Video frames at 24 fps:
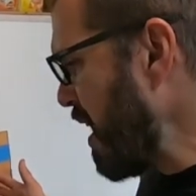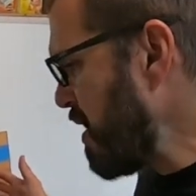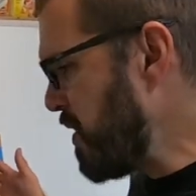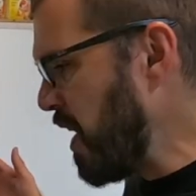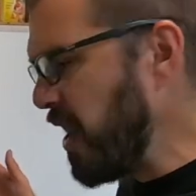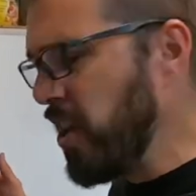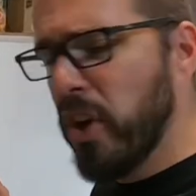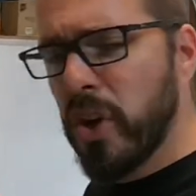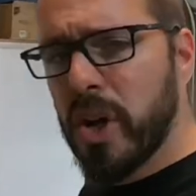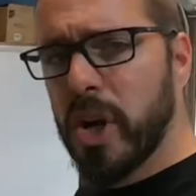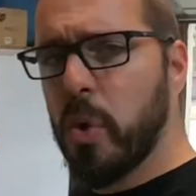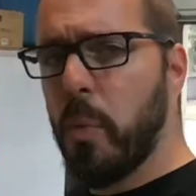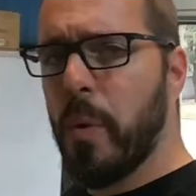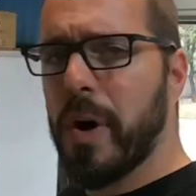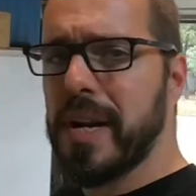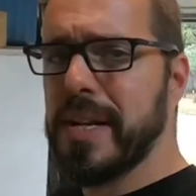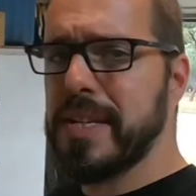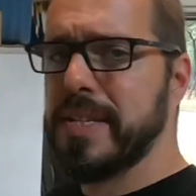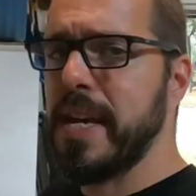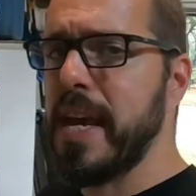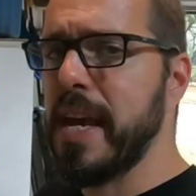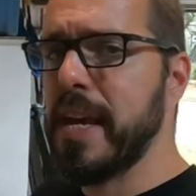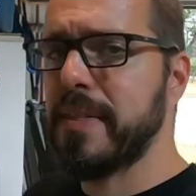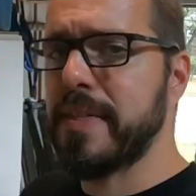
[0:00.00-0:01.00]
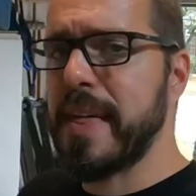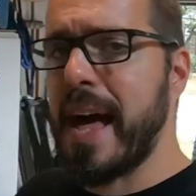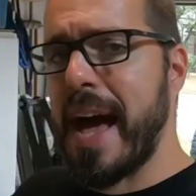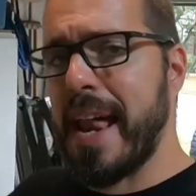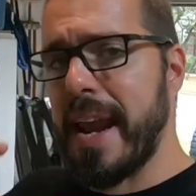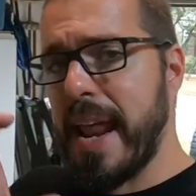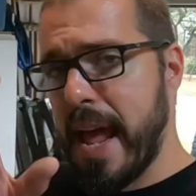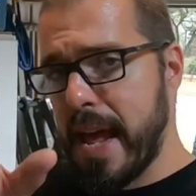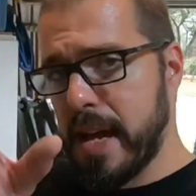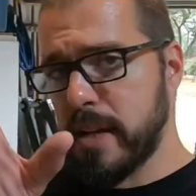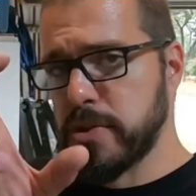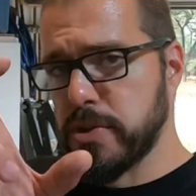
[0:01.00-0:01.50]
Then you're going to want to take
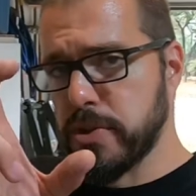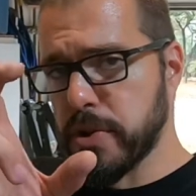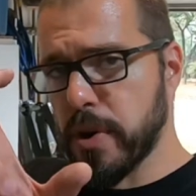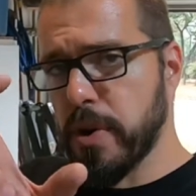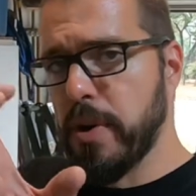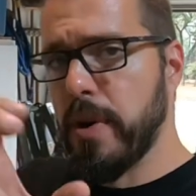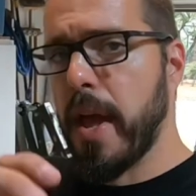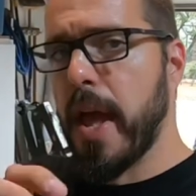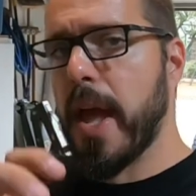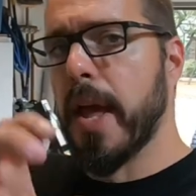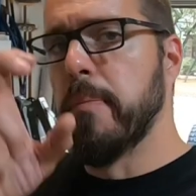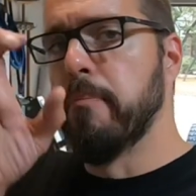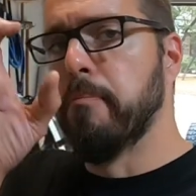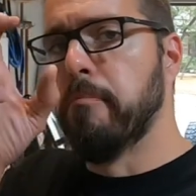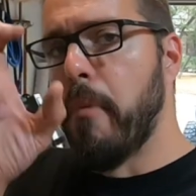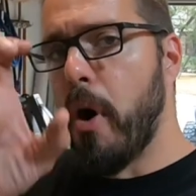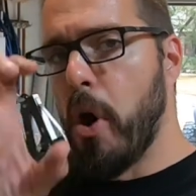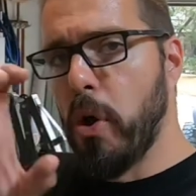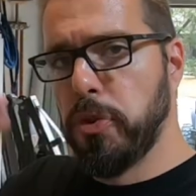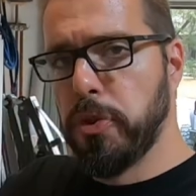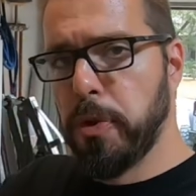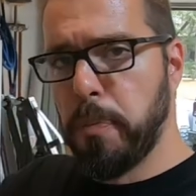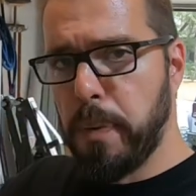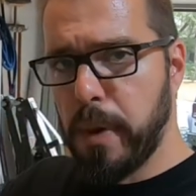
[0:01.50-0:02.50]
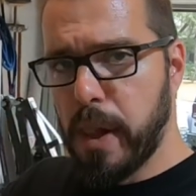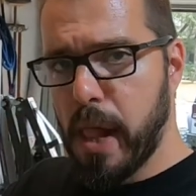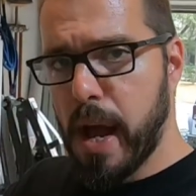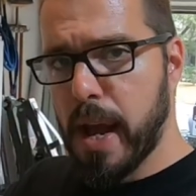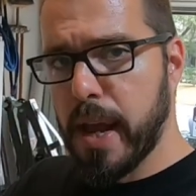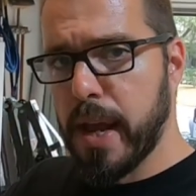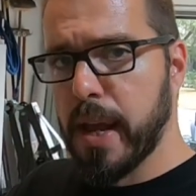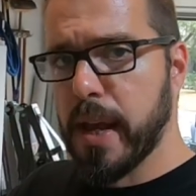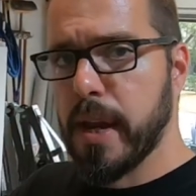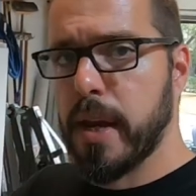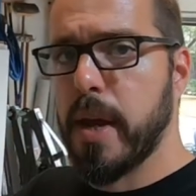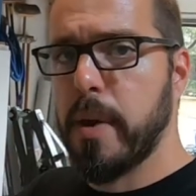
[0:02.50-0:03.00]
that answer and multiply
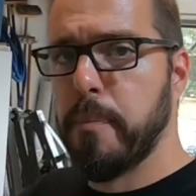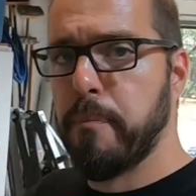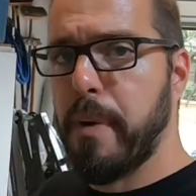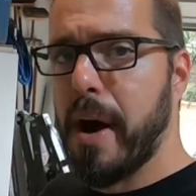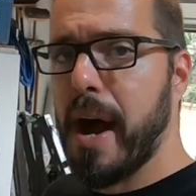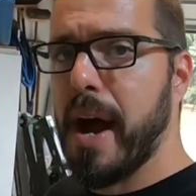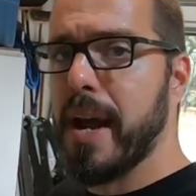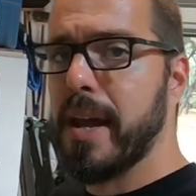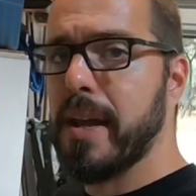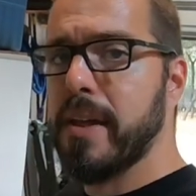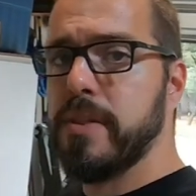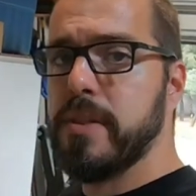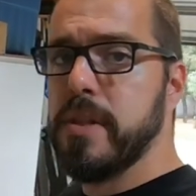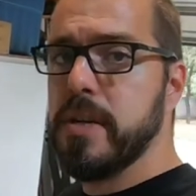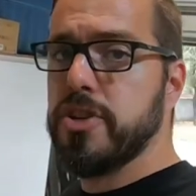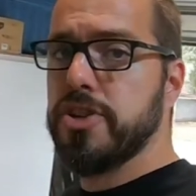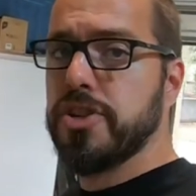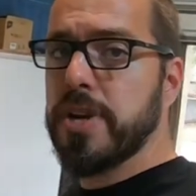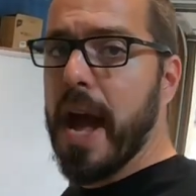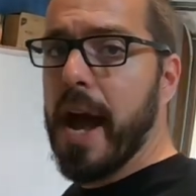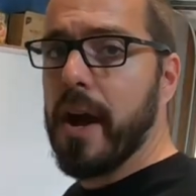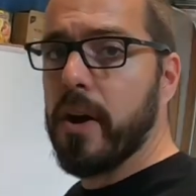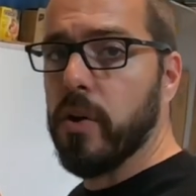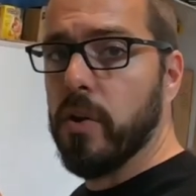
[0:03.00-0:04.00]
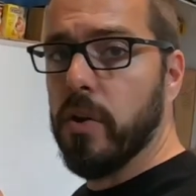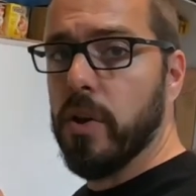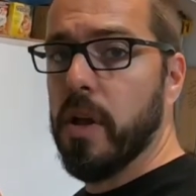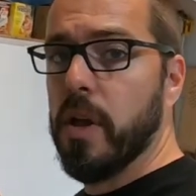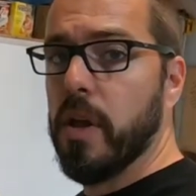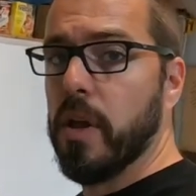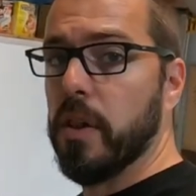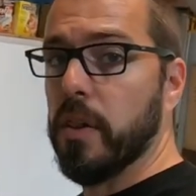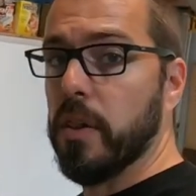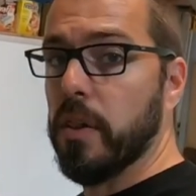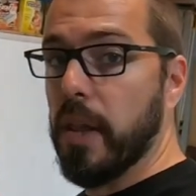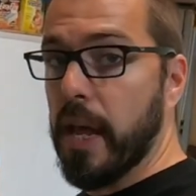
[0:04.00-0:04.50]
it by the shackle
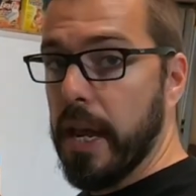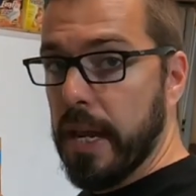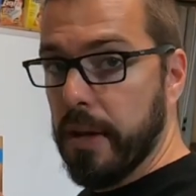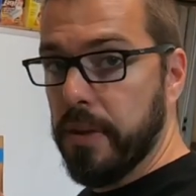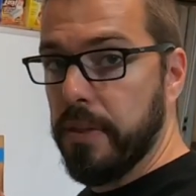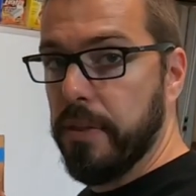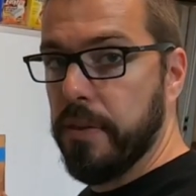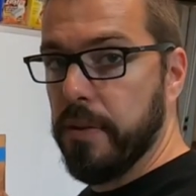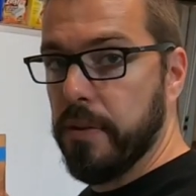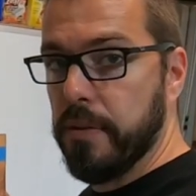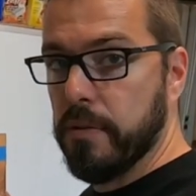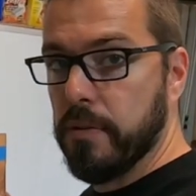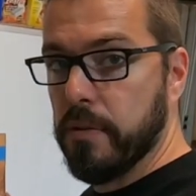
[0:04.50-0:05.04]
length,